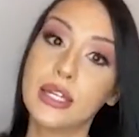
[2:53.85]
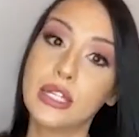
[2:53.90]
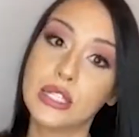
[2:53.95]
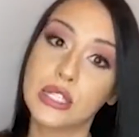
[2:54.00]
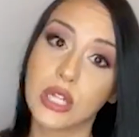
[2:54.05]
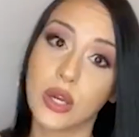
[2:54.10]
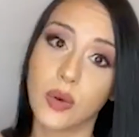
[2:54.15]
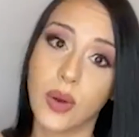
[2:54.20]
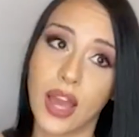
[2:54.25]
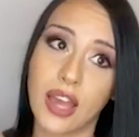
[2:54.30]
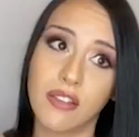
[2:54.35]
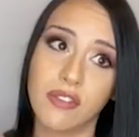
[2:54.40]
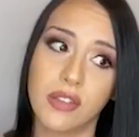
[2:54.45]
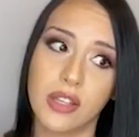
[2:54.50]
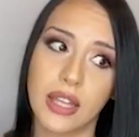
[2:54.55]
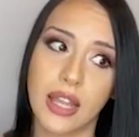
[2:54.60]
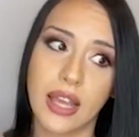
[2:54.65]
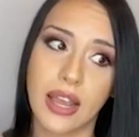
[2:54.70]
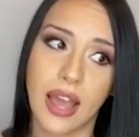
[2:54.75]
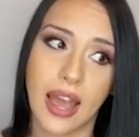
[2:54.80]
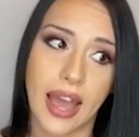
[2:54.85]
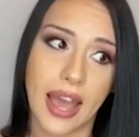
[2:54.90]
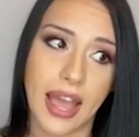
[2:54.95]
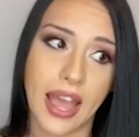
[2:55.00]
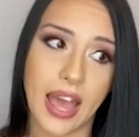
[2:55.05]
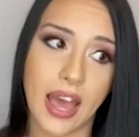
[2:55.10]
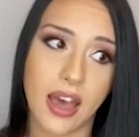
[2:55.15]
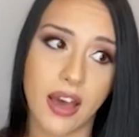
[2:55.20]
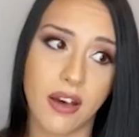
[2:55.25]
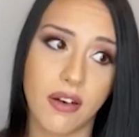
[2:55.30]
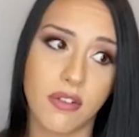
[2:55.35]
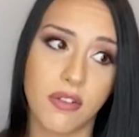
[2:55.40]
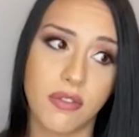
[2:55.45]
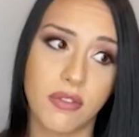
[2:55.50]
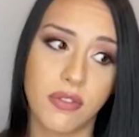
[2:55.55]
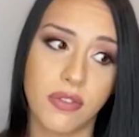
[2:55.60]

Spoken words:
So I feel like I have